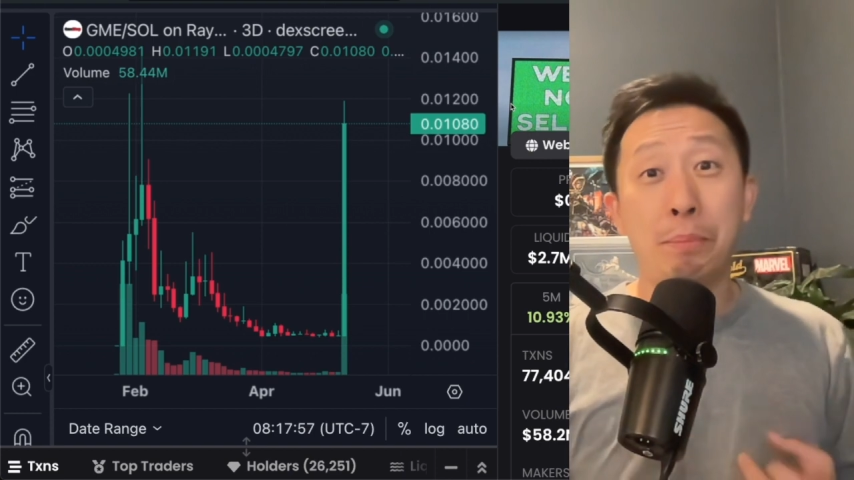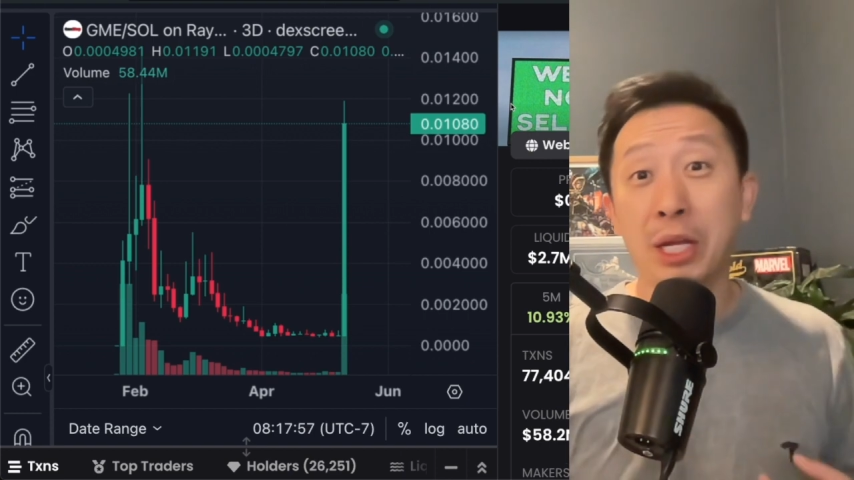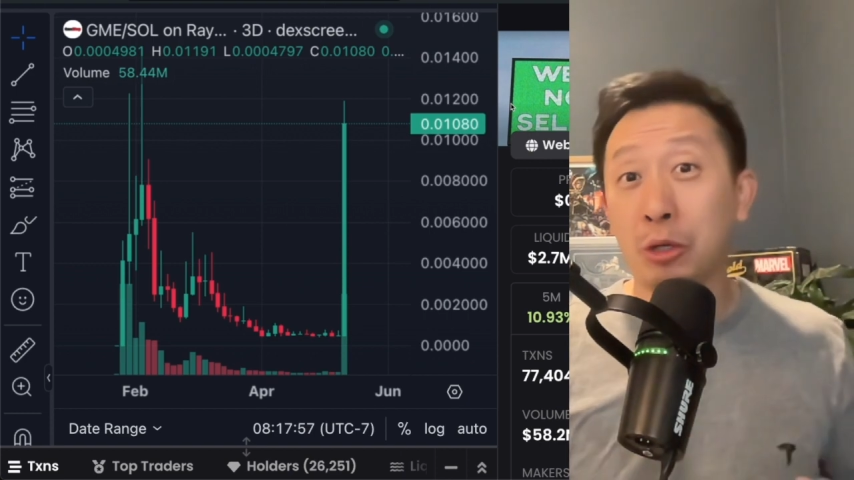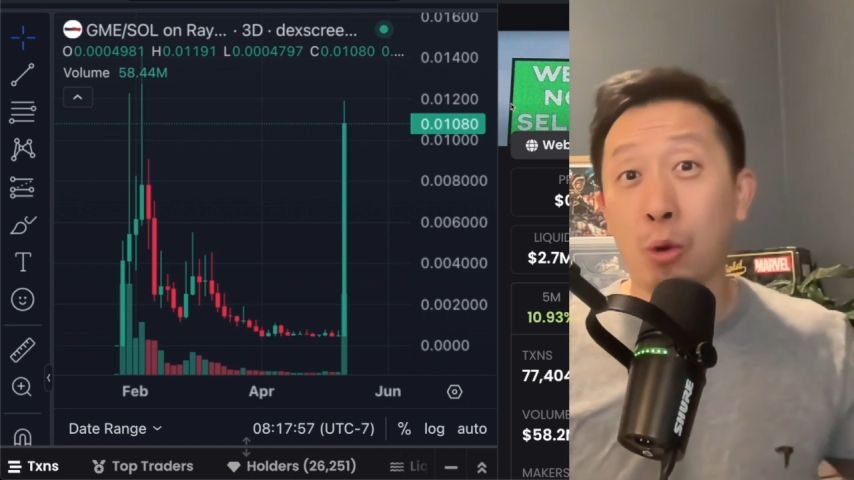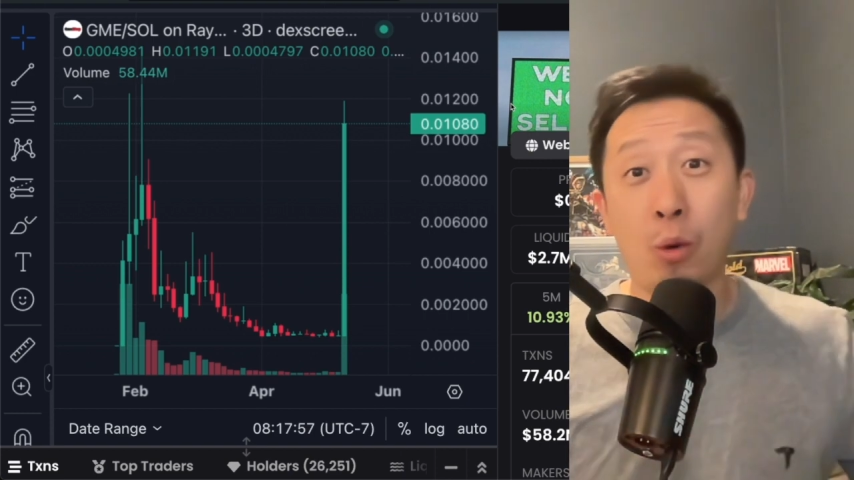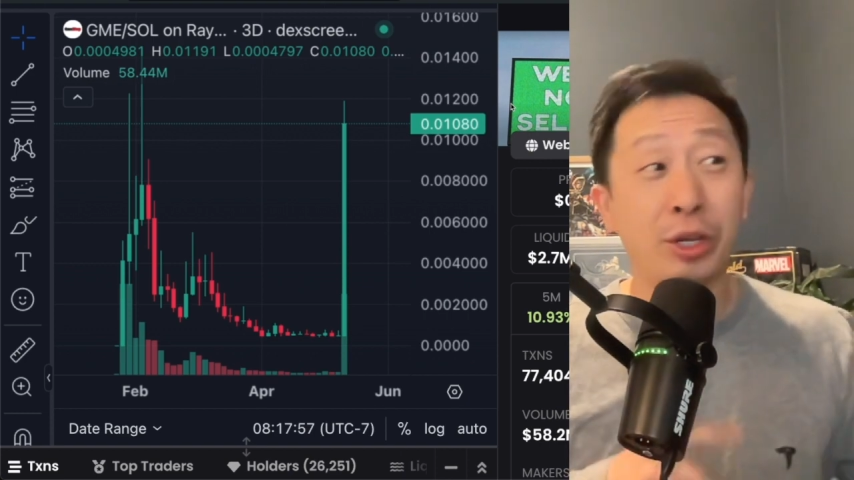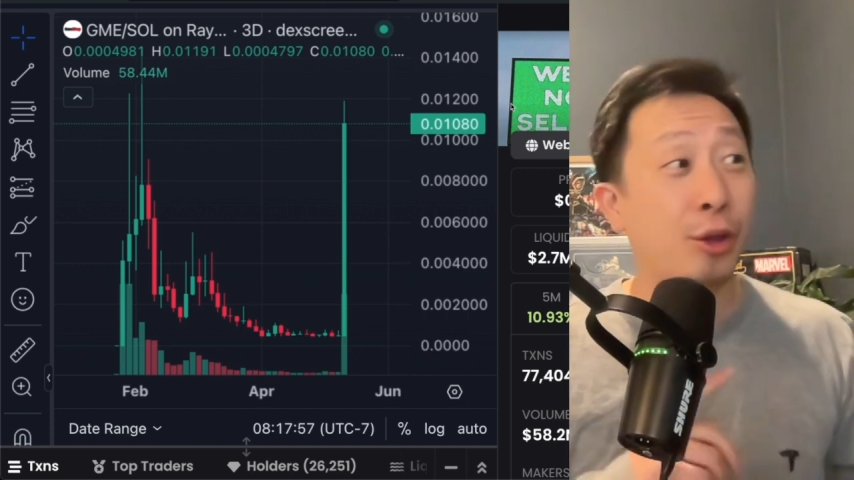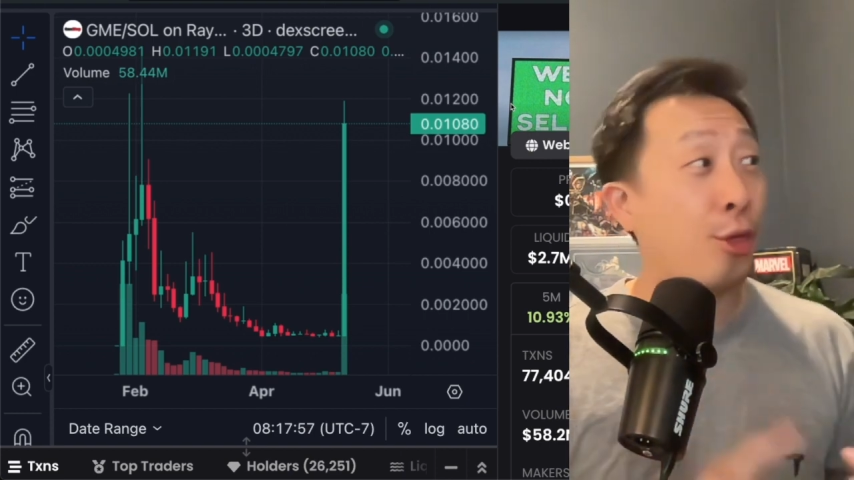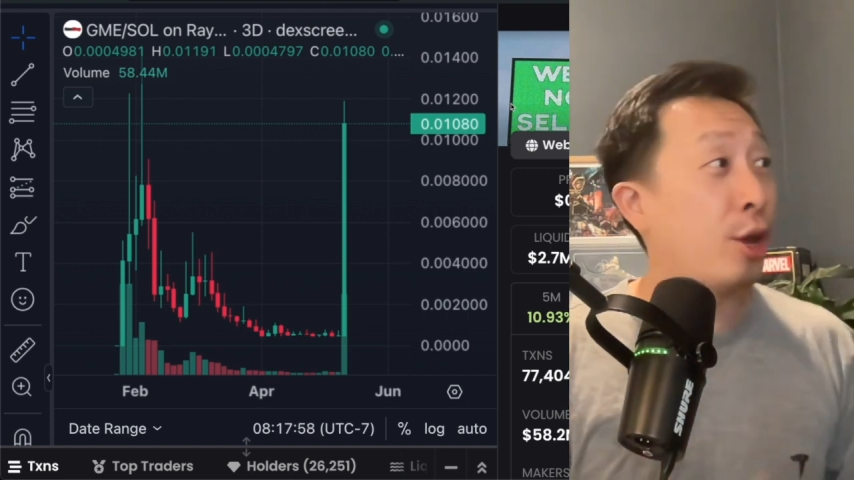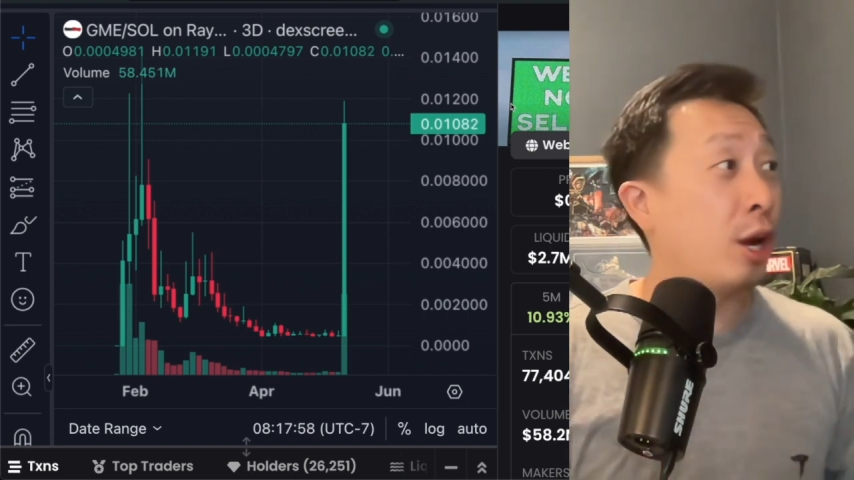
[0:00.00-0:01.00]
Bitcoin,
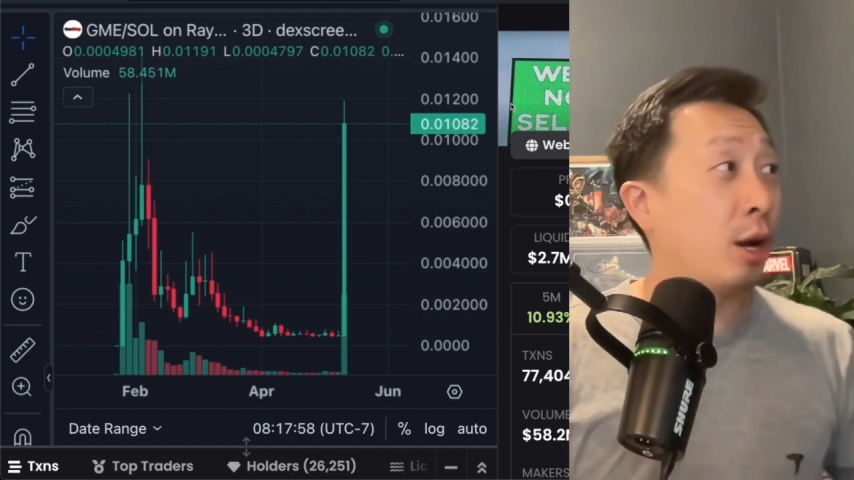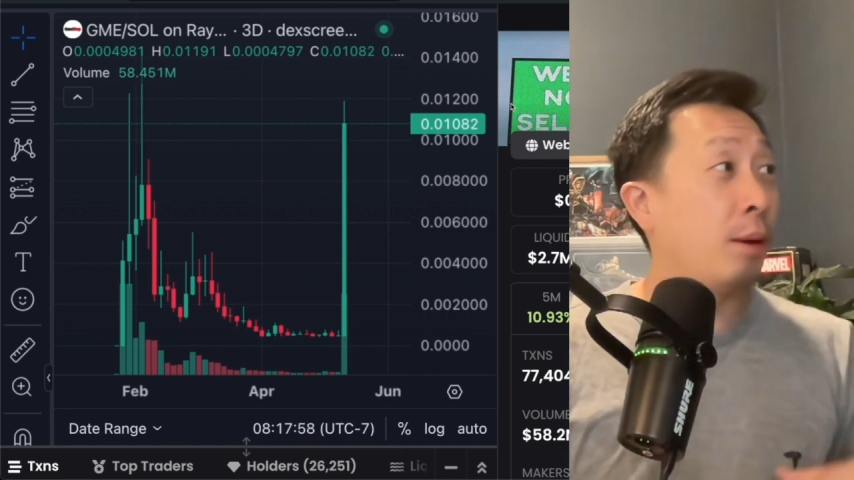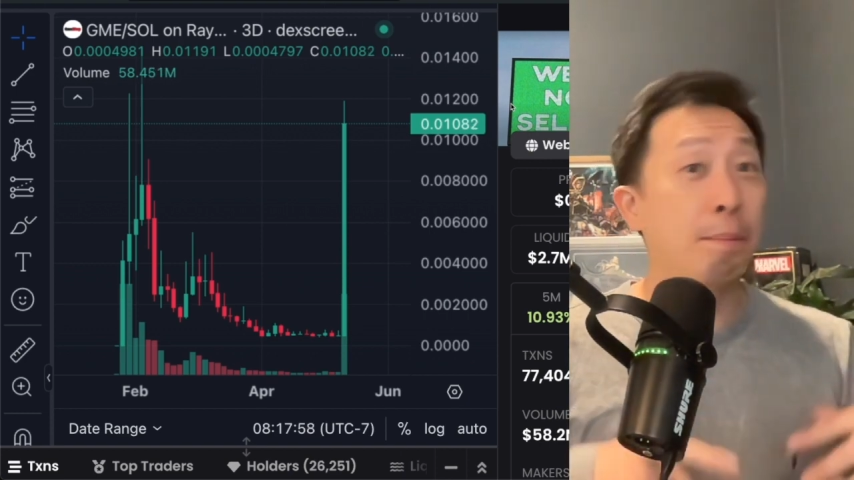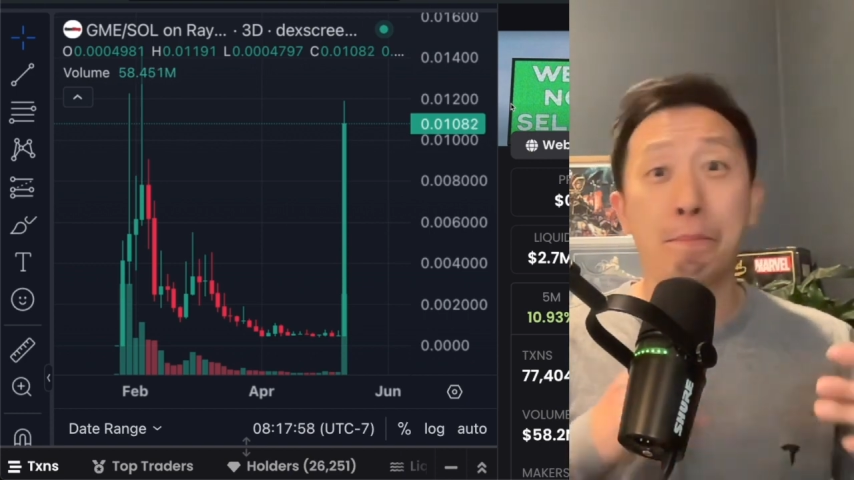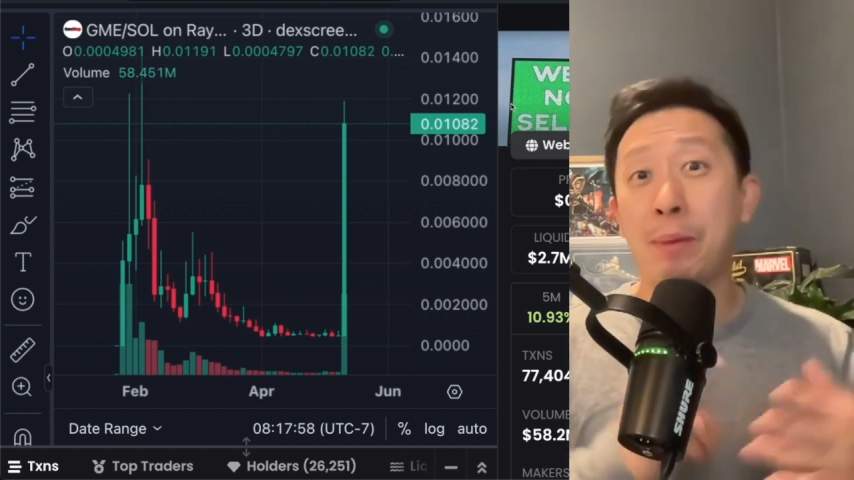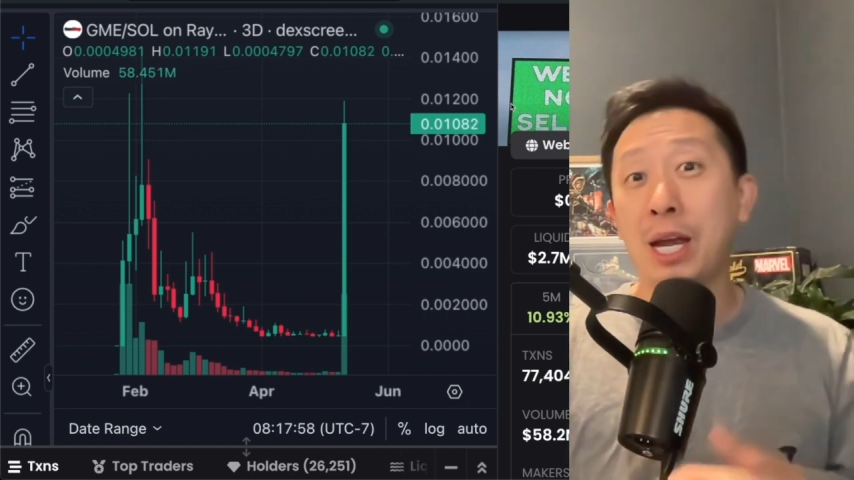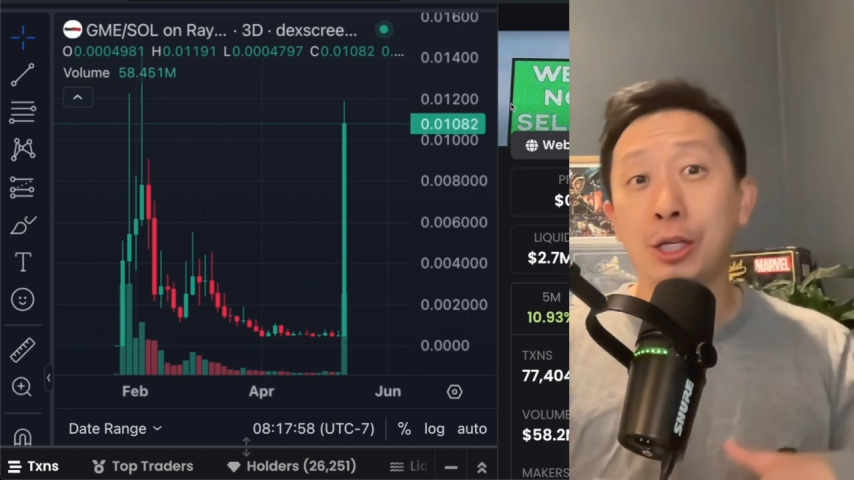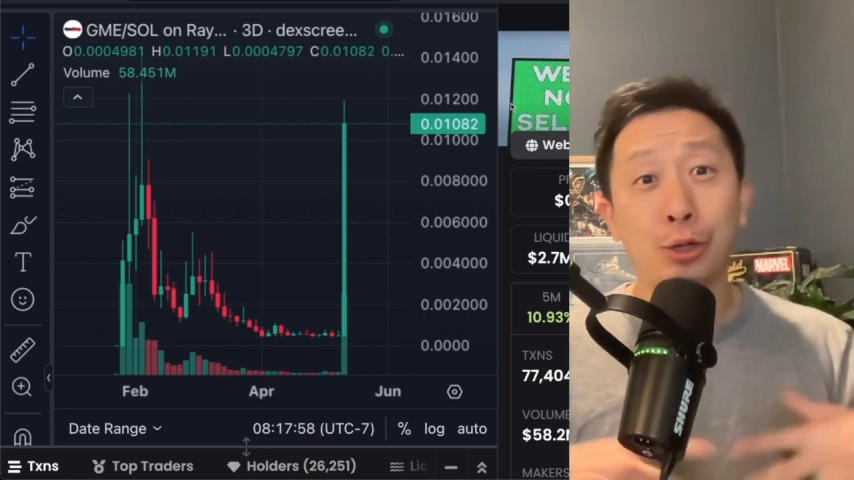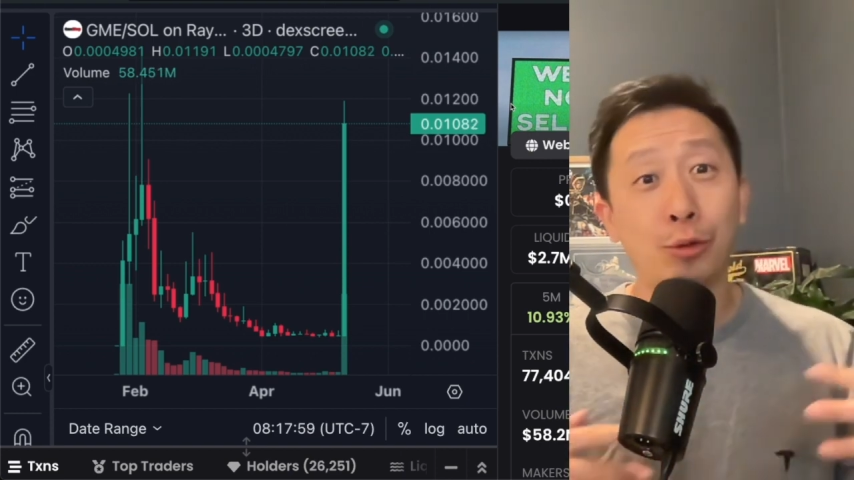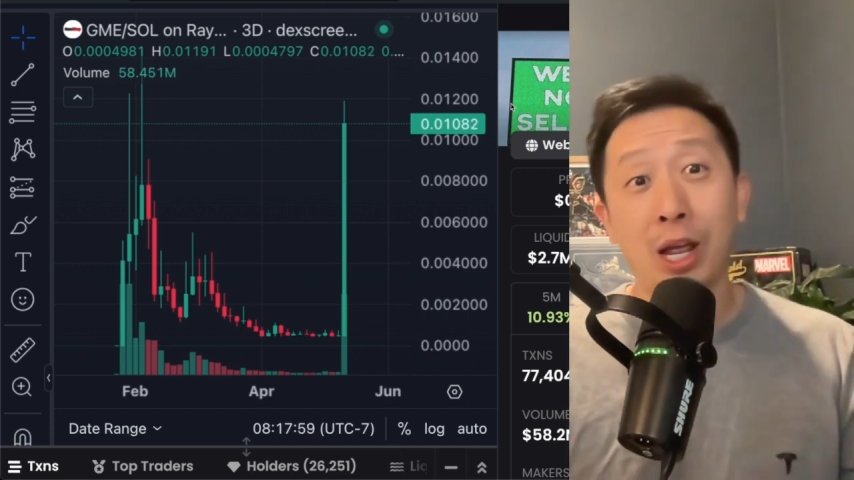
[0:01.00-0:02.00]
Ethereum,
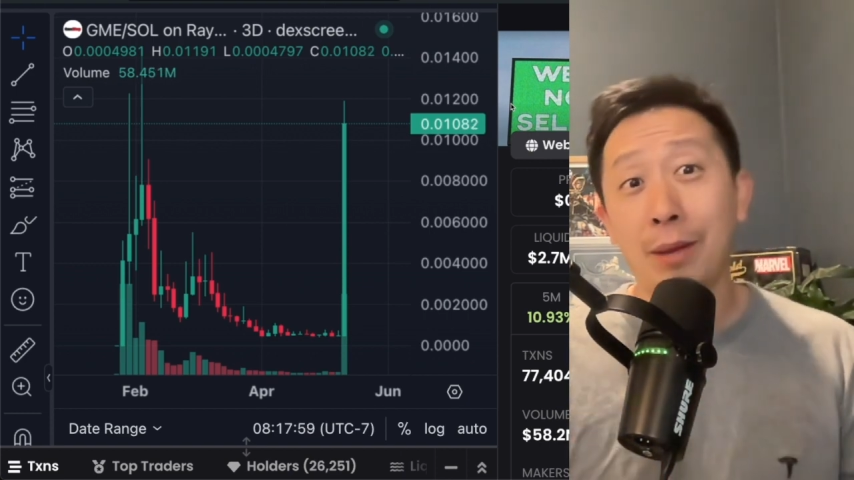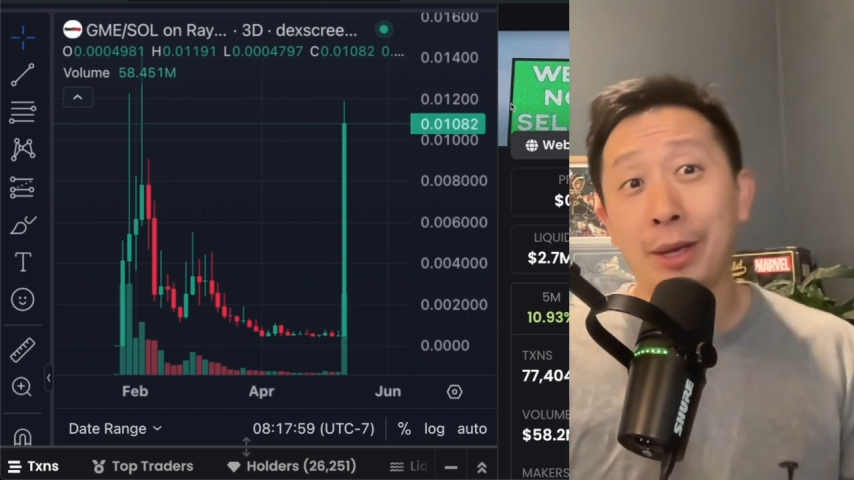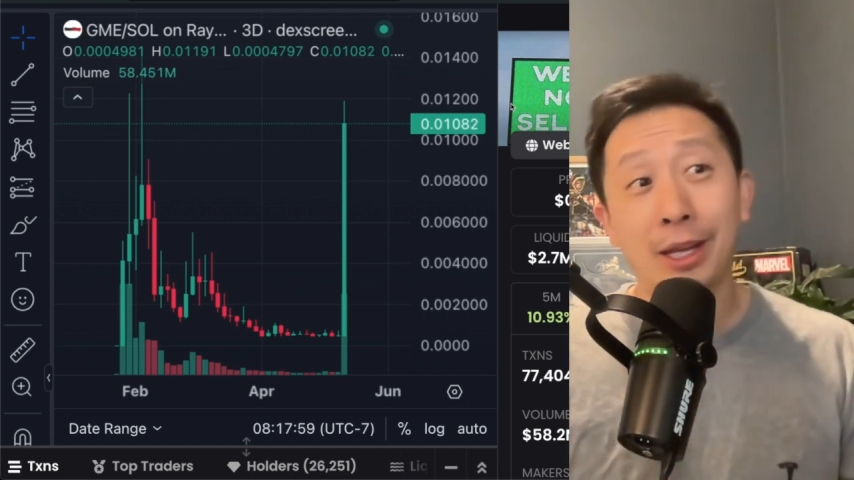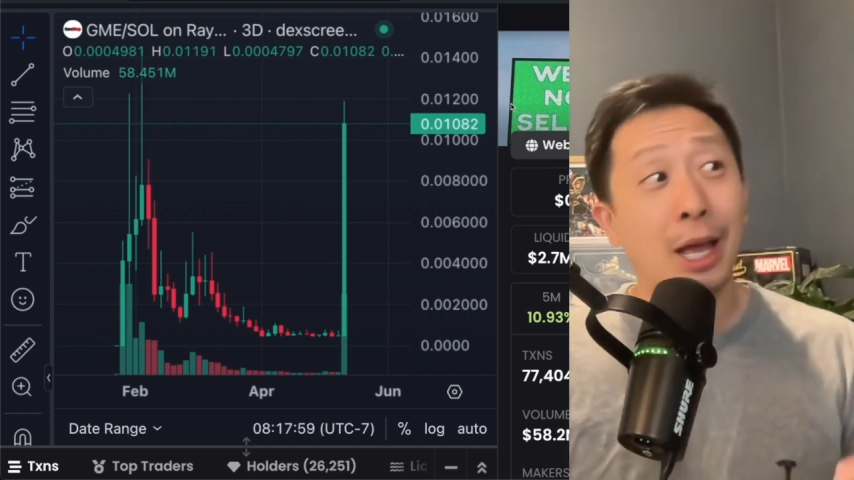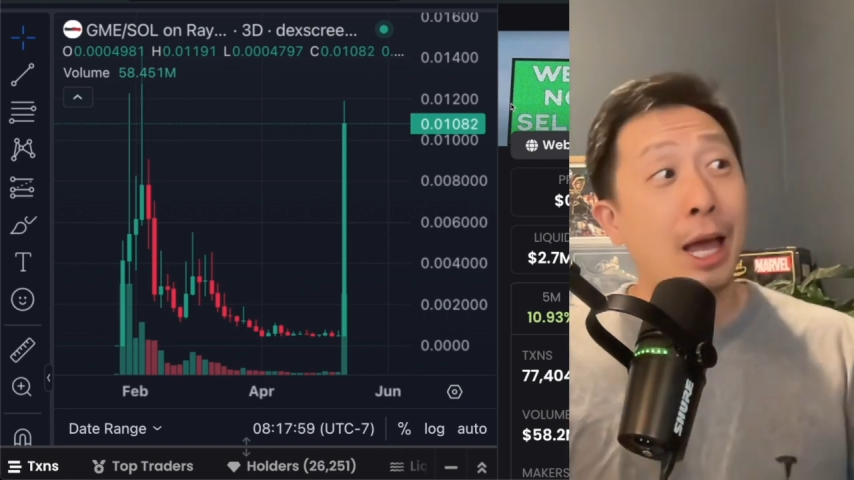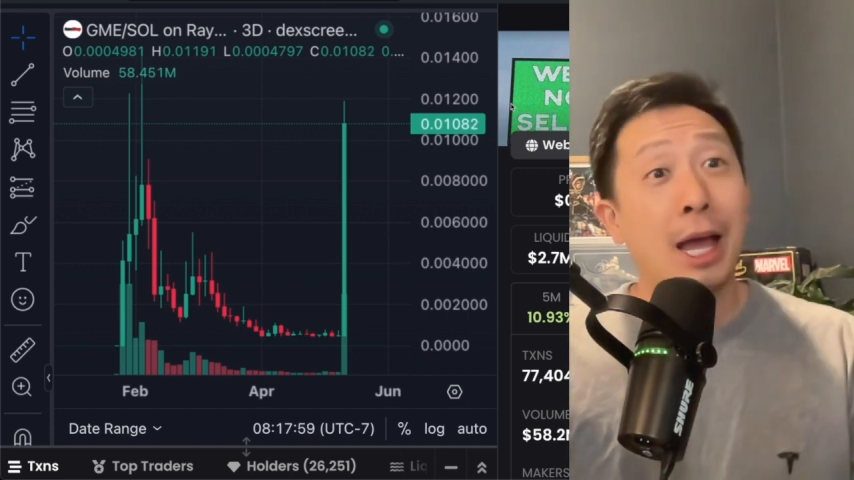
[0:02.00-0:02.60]
Base, you name it.